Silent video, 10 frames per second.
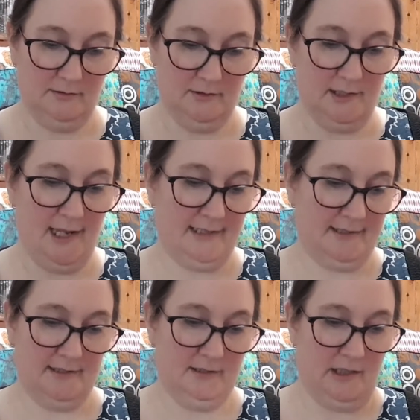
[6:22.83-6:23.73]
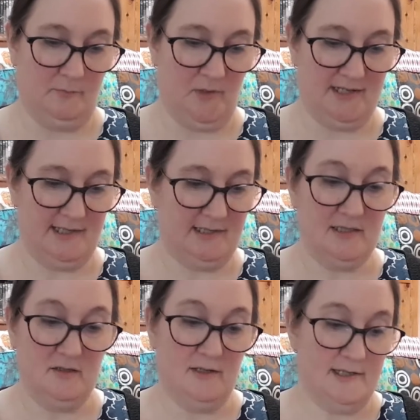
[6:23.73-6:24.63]
again, it's, you know, basic
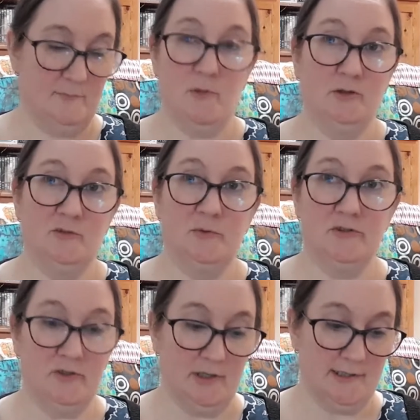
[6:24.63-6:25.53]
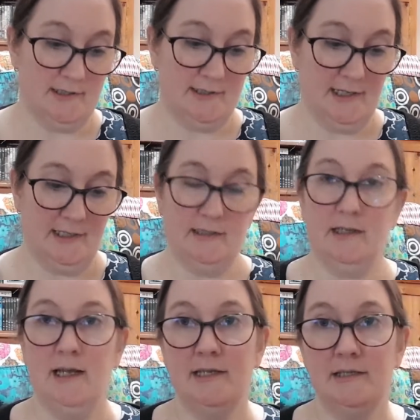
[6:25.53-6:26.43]
designs in multiple sizes and
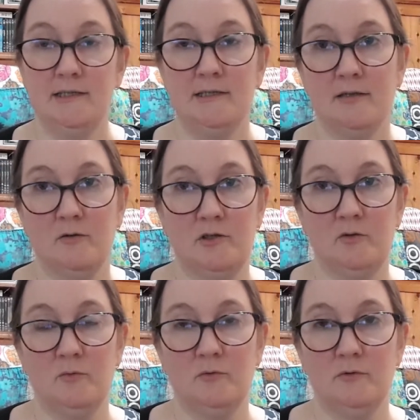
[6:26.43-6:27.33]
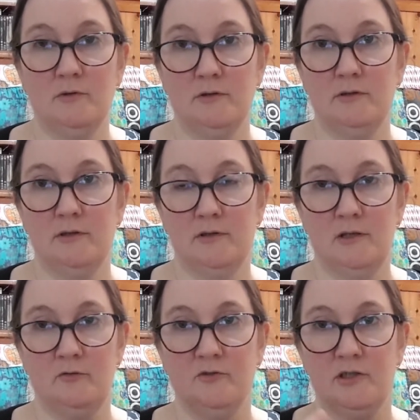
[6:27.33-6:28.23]
gauges, so you
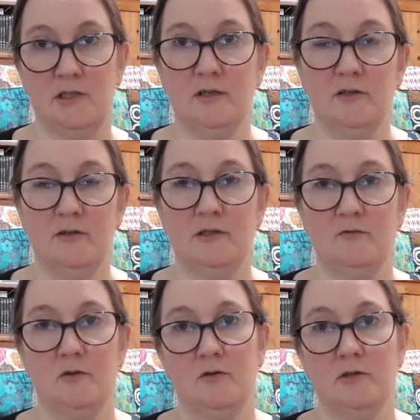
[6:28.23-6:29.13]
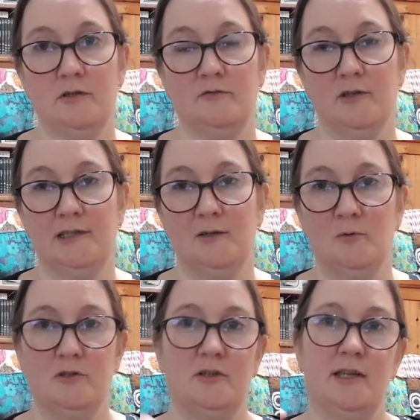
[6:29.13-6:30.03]
know, for the yarn that you've got, you find out
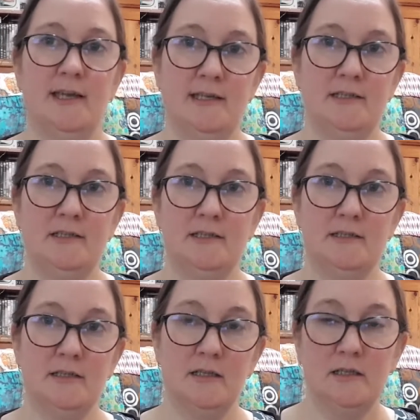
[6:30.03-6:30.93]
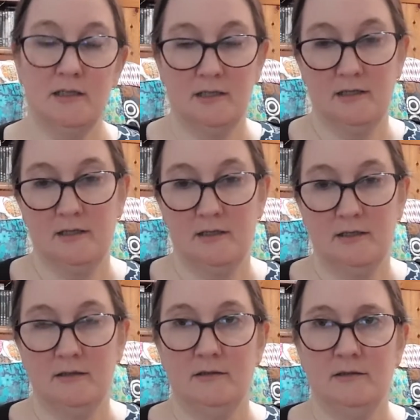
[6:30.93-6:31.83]
what your gauge is.
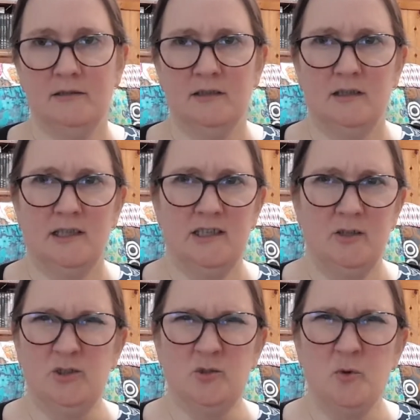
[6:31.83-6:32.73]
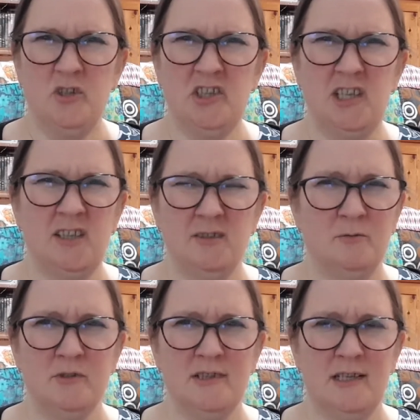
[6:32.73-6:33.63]
I know, swatching,
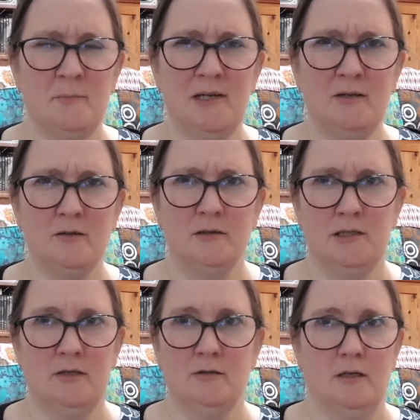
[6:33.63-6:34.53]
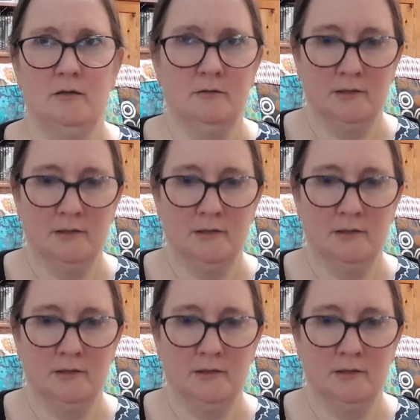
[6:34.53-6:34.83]
what's that about? I don't know.